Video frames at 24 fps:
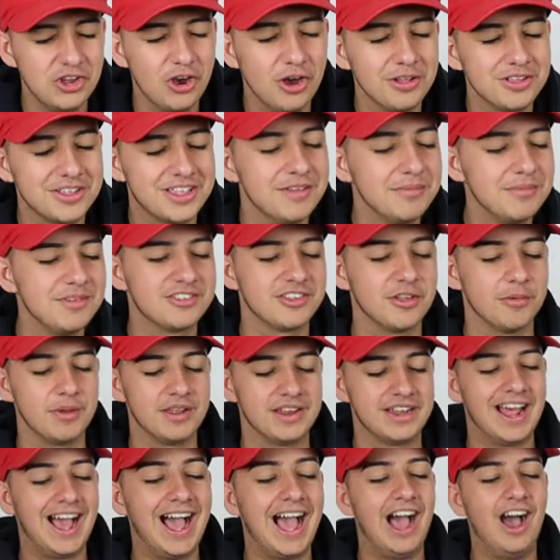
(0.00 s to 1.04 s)
You gotta give me
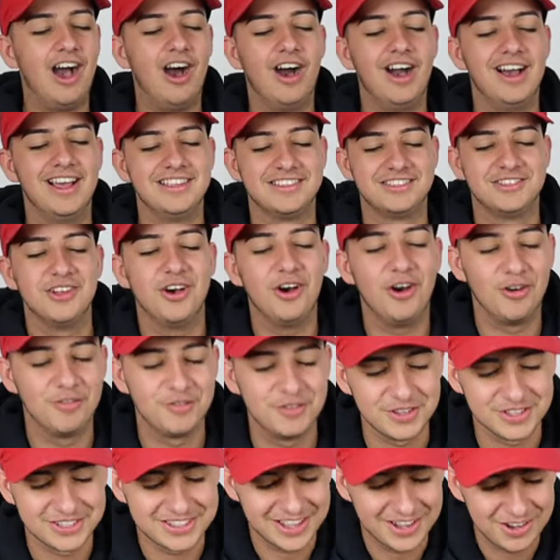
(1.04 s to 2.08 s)
something that it's not
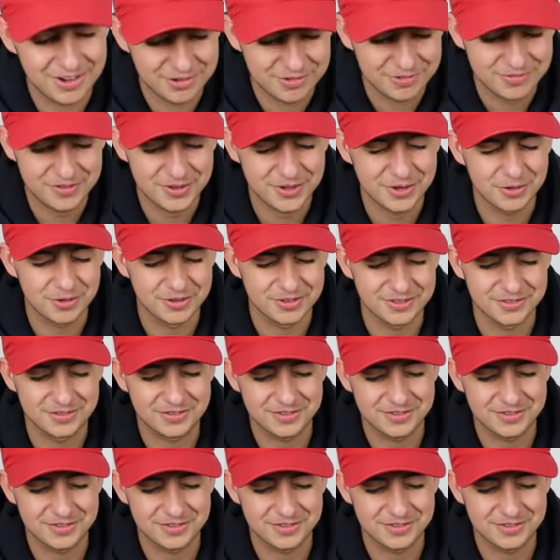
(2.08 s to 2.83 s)
obvious that I'll feel.